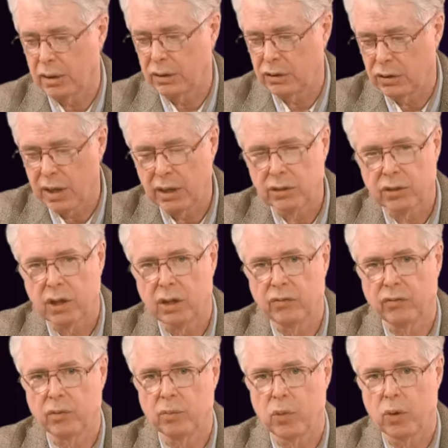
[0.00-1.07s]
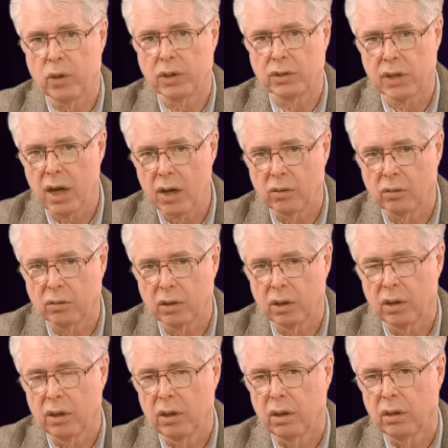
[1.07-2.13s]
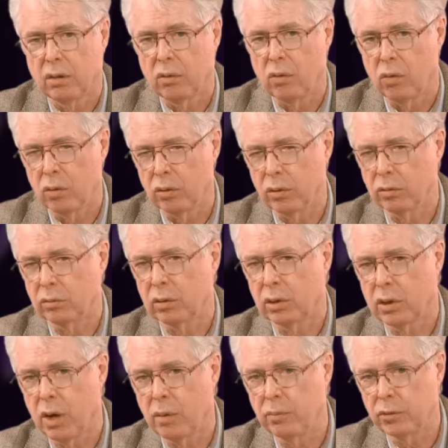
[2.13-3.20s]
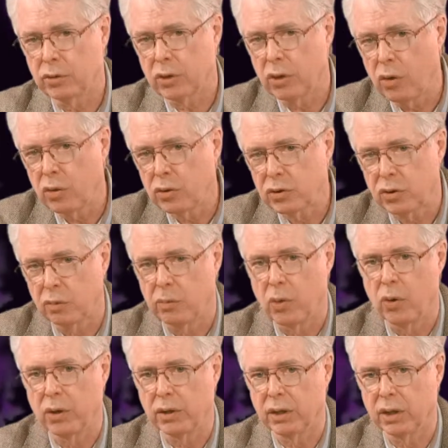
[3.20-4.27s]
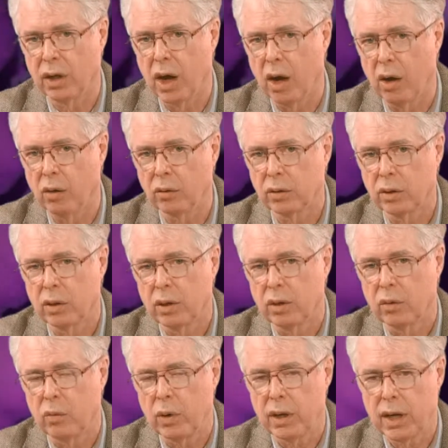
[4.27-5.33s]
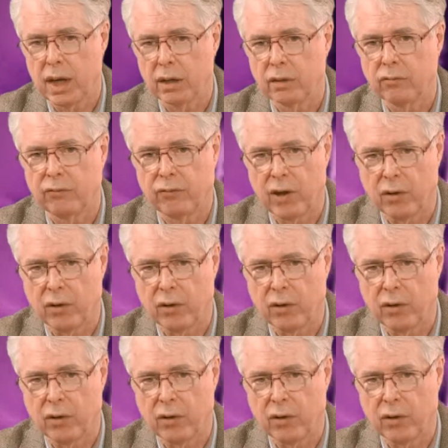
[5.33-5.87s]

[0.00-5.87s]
As Jake Sullivan points out, or comes close to pointing out, we had